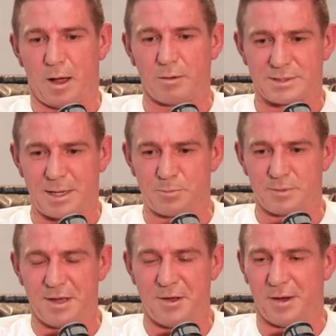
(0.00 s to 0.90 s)

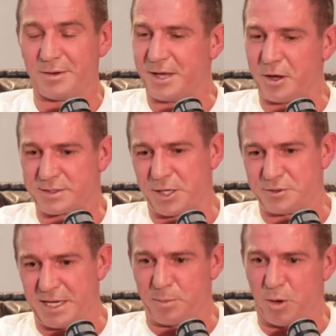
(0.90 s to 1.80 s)
I'd go so
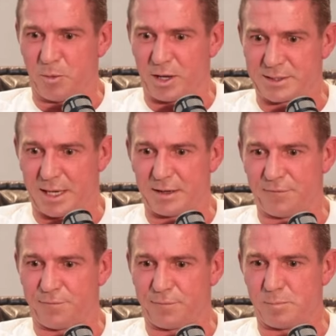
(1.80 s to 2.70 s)
deep in my mind saying,
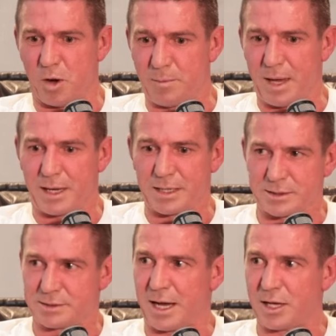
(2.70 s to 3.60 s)
if my man
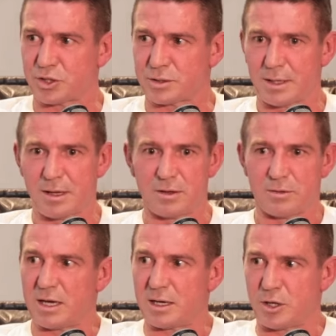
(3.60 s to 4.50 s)
gets a touch,
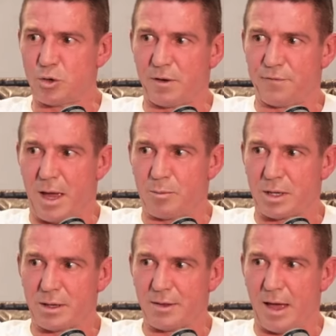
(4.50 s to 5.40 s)
they're going to kill my
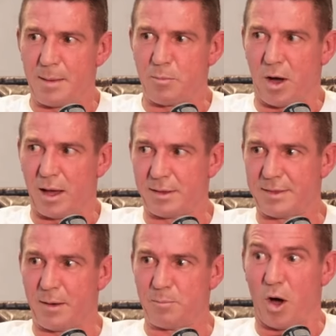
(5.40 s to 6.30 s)
family. And my
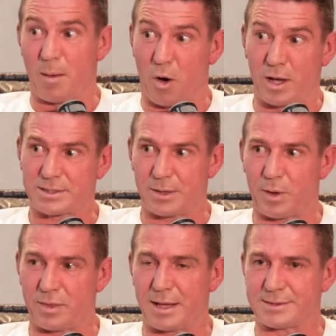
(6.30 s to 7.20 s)
mindset
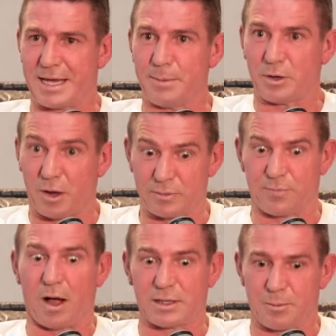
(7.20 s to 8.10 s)
went that deep, and
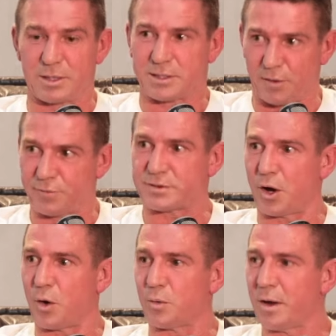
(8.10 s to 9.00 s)
I'd get myself
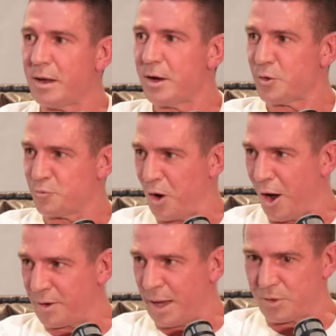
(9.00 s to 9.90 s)
so
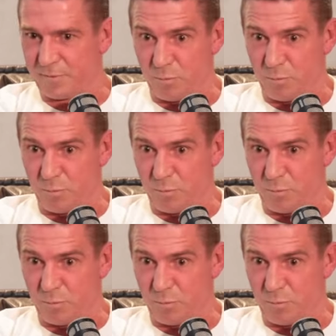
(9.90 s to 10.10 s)
riled up that